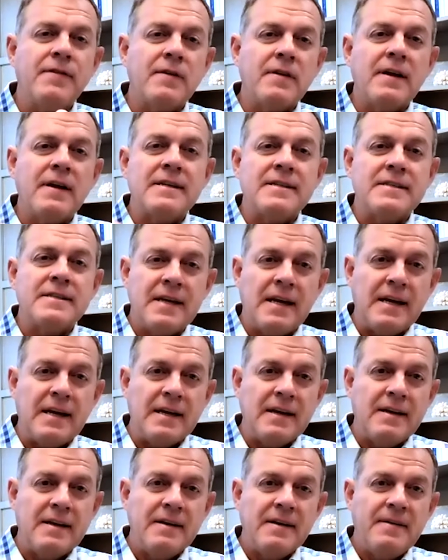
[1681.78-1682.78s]
fertilized egg.
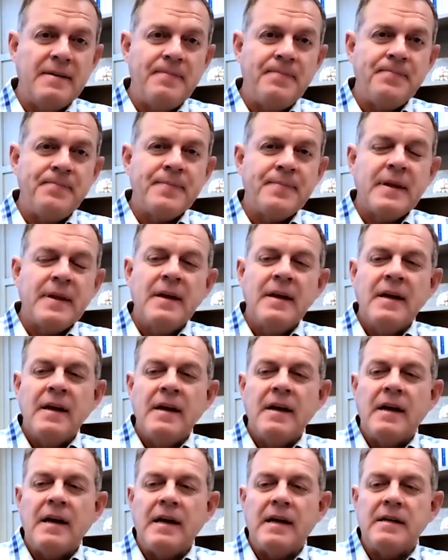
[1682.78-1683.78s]

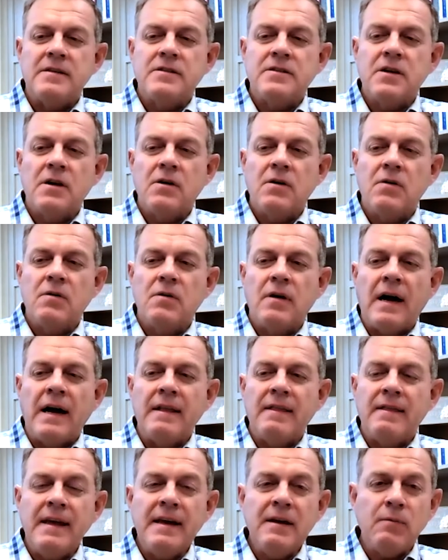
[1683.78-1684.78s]
And so
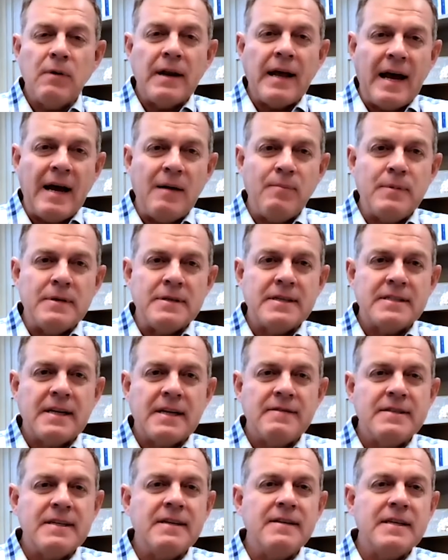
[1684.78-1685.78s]
I think what happens, because
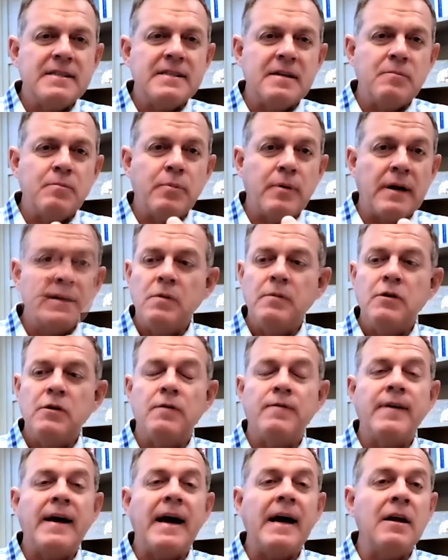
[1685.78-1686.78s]
I've seen this in women
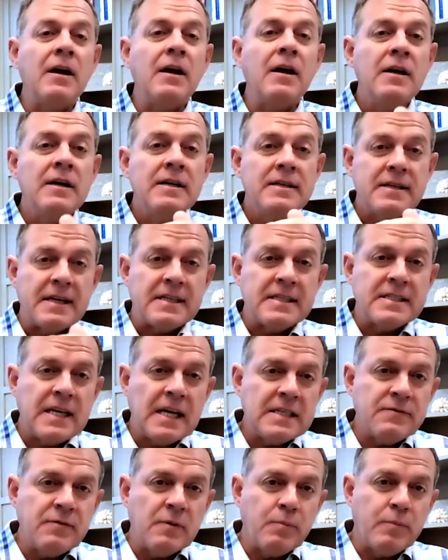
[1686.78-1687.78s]
who've had
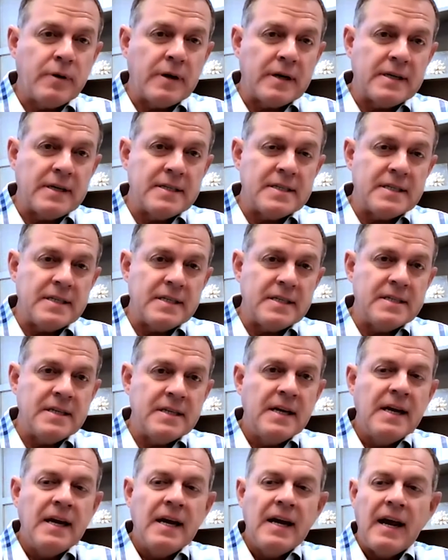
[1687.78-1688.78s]
successful
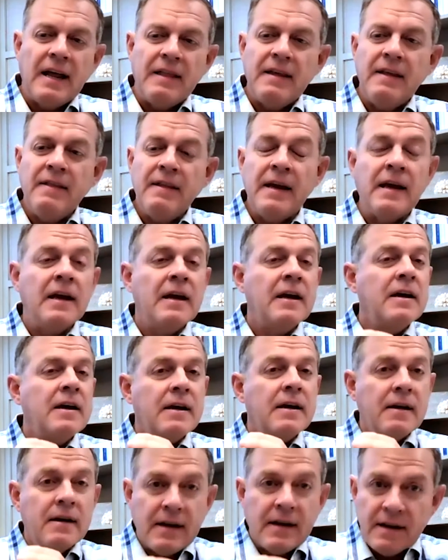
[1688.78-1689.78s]
pregnancies, and then they
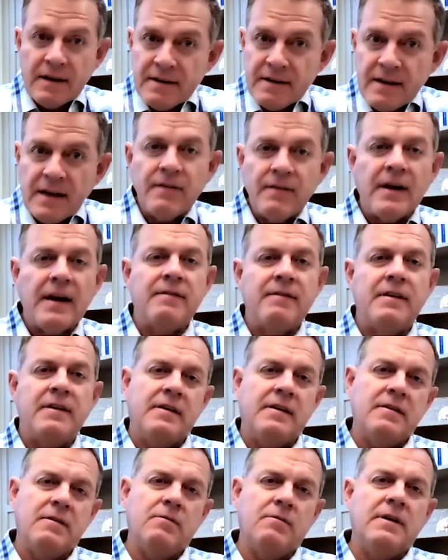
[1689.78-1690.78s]
can never have
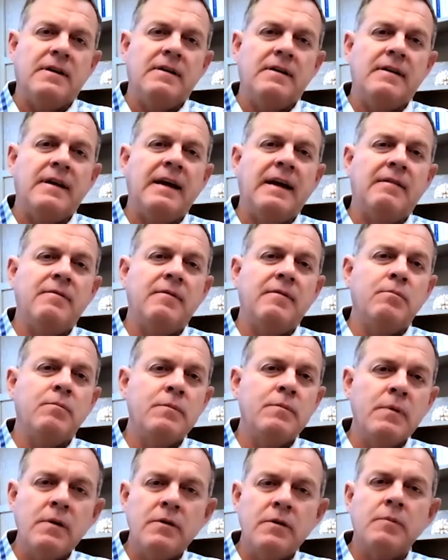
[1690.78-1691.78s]
another one. They have
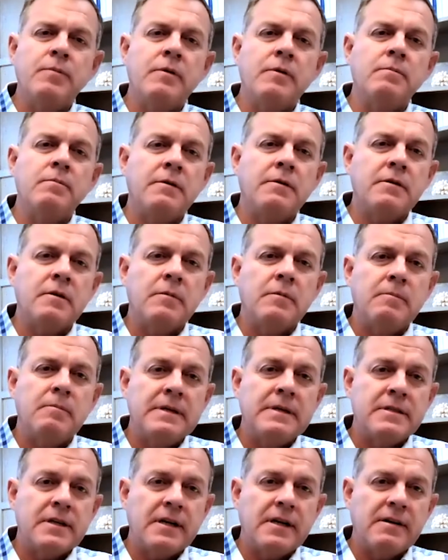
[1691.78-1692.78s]
multiple
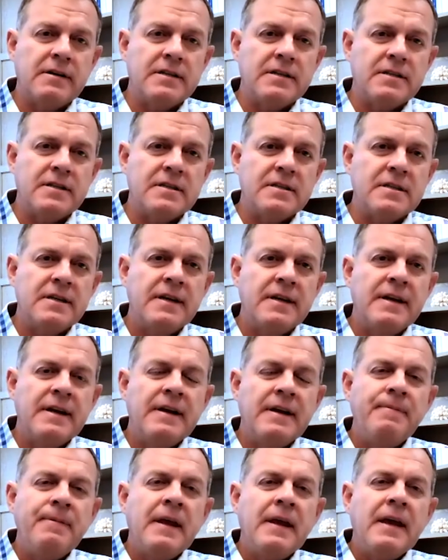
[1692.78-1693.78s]
miscarriages.
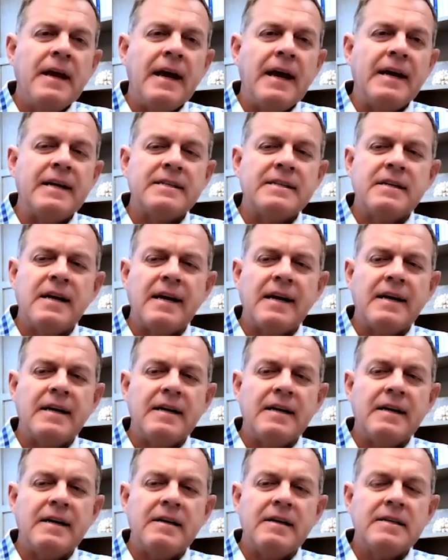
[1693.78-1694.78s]
And it's
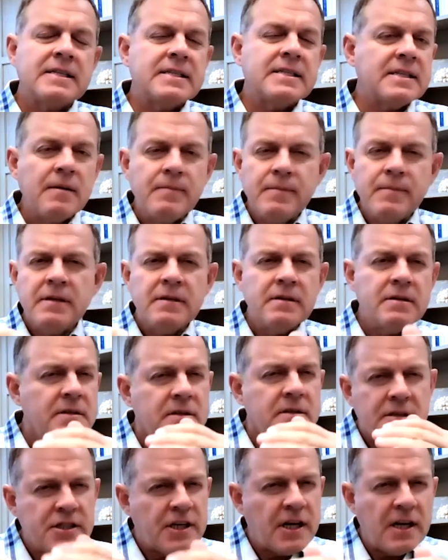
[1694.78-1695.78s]
like
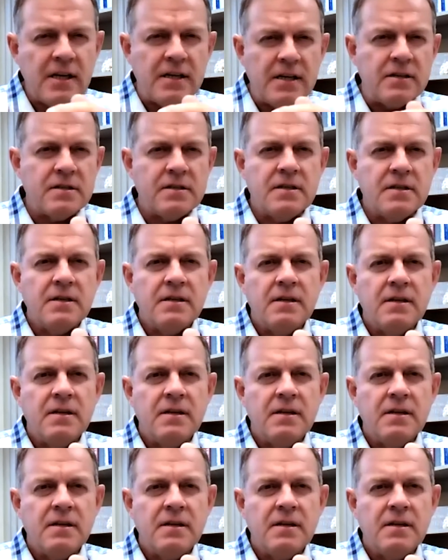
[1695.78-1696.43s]
something's changed.